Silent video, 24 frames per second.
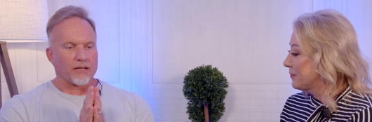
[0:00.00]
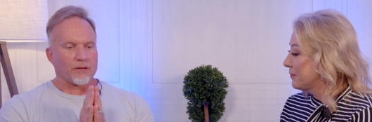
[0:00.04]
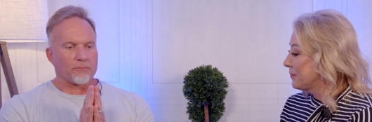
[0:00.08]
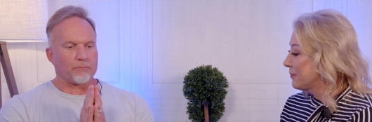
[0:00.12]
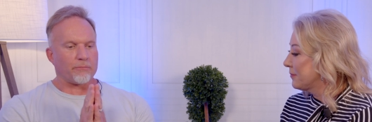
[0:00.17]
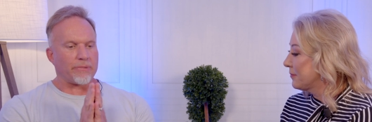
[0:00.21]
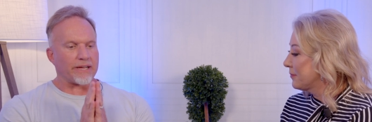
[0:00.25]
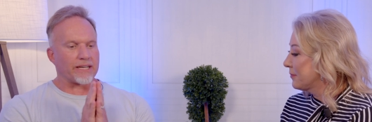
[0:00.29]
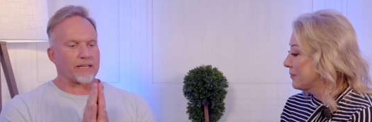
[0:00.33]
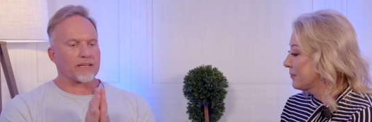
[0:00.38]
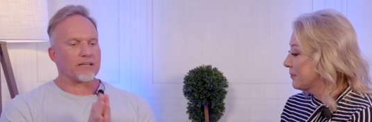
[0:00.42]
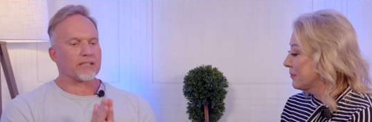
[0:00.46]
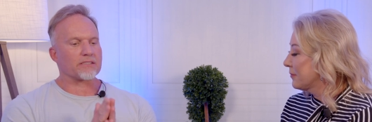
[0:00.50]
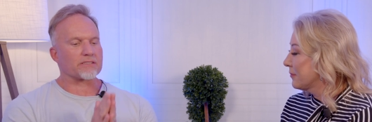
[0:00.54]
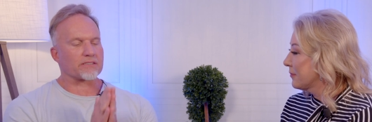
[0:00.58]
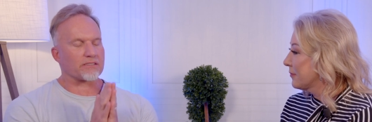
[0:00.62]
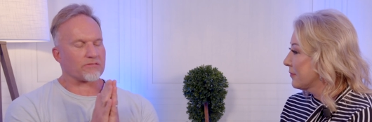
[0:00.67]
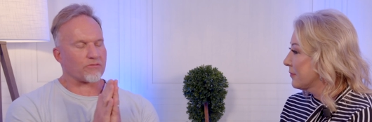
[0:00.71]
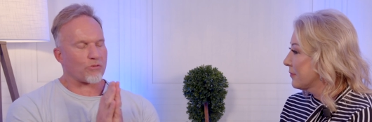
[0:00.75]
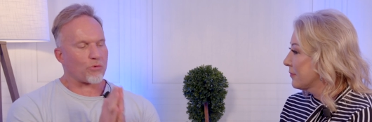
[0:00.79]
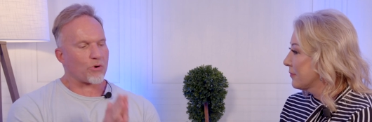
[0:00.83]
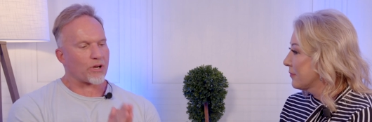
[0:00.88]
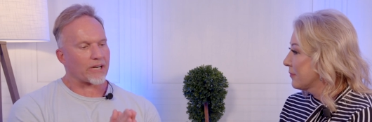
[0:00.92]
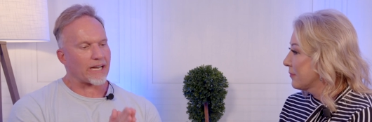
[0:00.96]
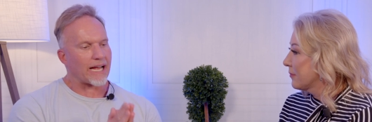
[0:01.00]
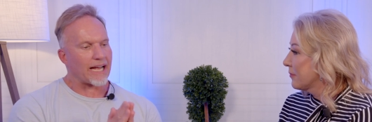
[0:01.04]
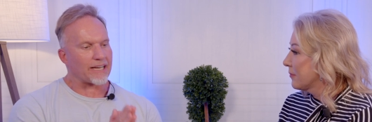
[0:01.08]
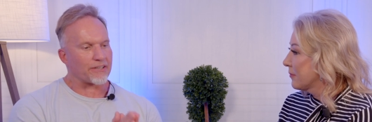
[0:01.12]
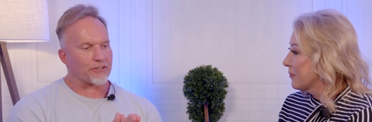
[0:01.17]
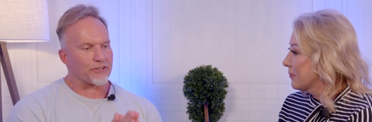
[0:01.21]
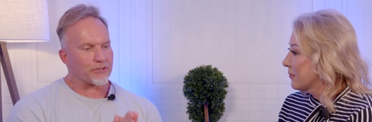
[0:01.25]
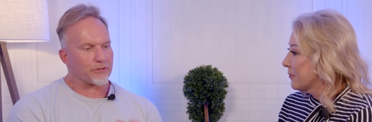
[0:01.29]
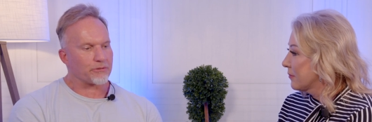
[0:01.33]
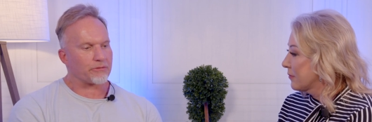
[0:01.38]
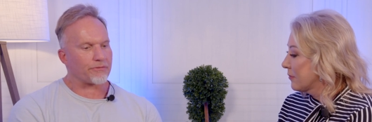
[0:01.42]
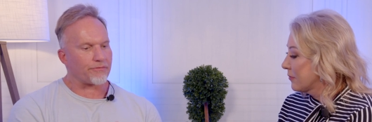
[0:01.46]
Speaker 1: because of what I
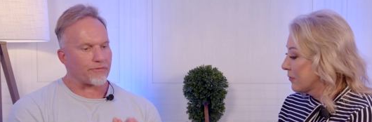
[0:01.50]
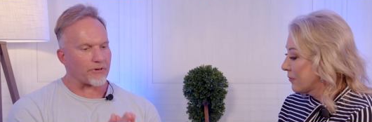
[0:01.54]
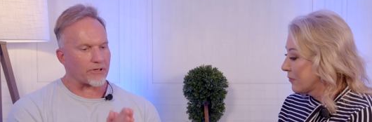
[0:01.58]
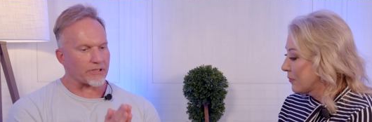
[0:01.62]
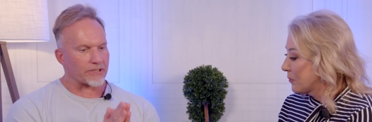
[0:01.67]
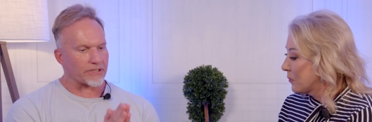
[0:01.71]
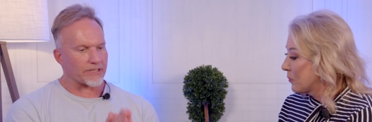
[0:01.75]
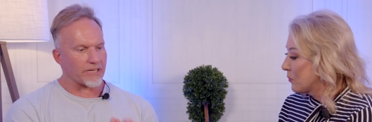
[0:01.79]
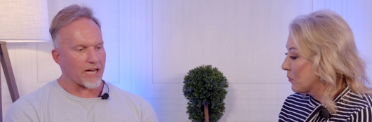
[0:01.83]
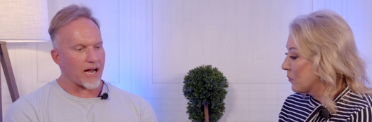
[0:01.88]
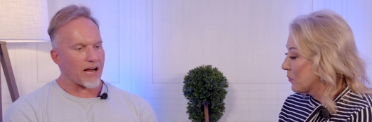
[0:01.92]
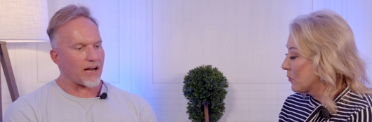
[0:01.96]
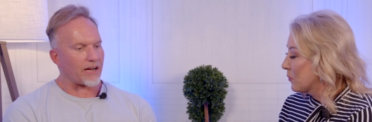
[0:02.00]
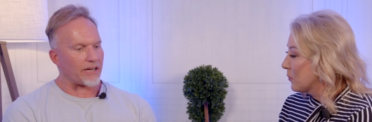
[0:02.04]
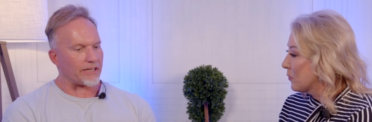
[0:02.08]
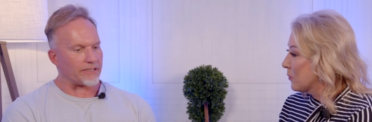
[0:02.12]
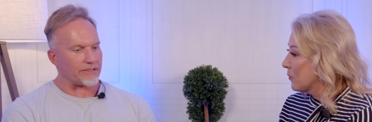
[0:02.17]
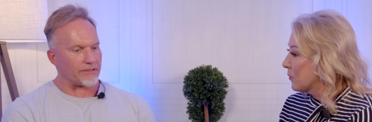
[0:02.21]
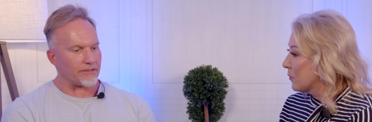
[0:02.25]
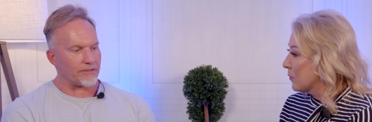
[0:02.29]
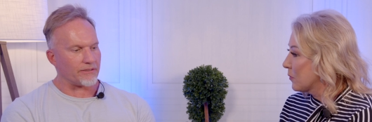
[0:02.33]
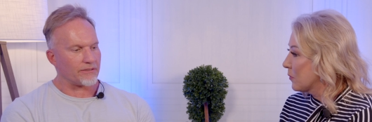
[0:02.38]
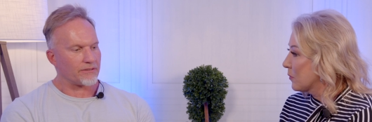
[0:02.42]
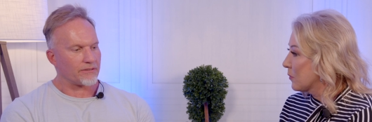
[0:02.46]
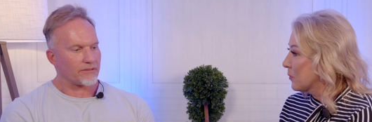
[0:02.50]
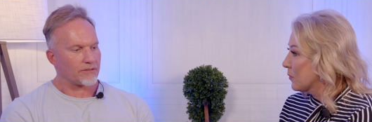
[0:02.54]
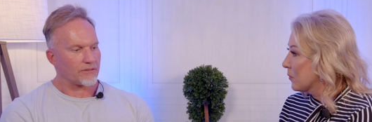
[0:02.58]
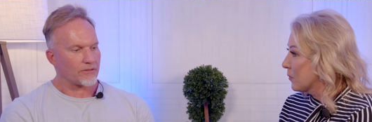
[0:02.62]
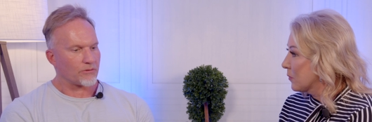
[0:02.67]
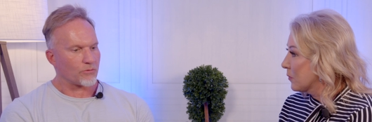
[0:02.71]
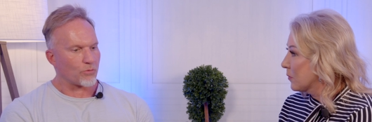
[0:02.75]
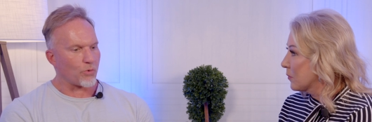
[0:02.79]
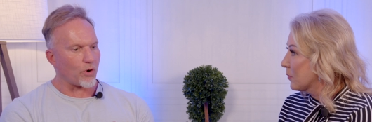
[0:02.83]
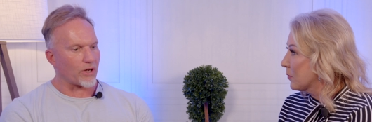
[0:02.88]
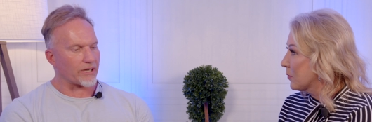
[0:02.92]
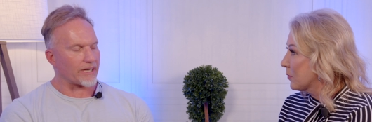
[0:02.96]
do for God,
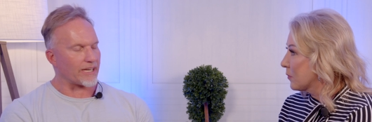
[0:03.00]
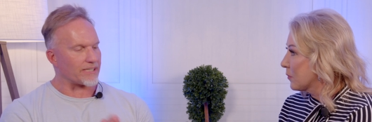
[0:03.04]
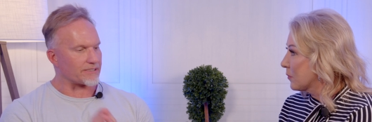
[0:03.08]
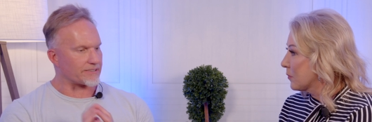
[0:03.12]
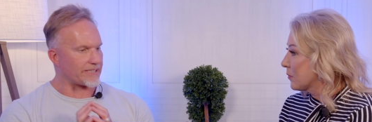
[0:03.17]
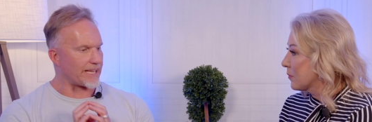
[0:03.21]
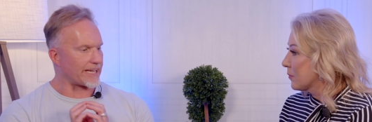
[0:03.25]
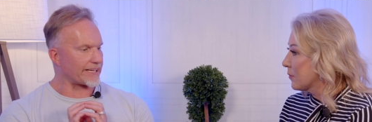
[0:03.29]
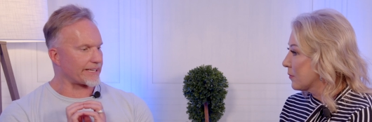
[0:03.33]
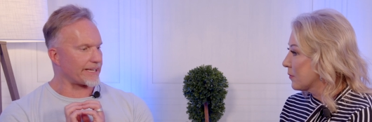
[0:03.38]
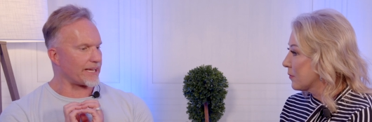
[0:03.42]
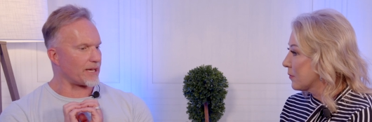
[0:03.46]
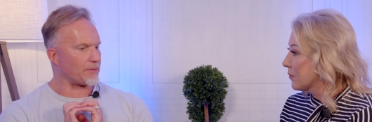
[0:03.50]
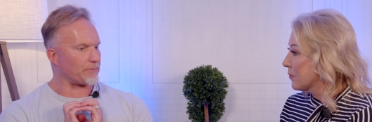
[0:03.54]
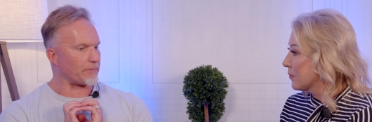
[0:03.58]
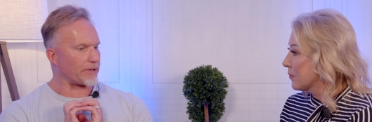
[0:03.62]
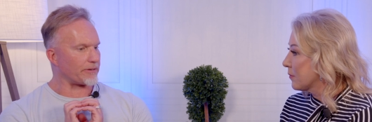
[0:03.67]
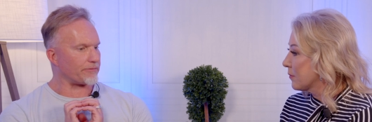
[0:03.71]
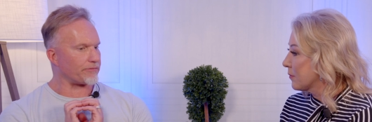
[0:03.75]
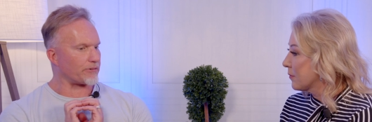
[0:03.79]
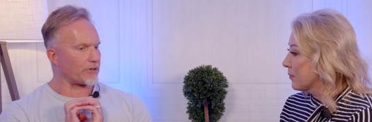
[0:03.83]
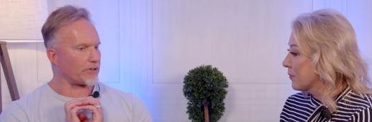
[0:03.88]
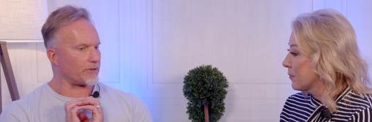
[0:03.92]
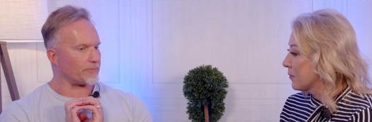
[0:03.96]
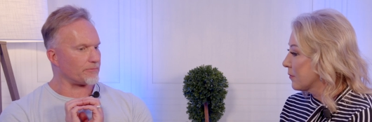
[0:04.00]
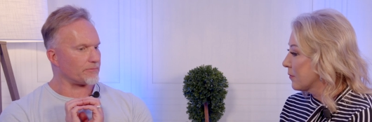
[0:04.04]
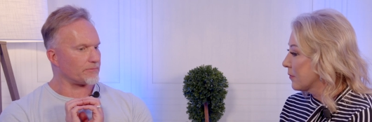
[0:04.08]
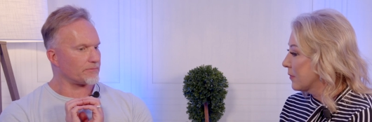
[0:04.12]
what has that kept me from?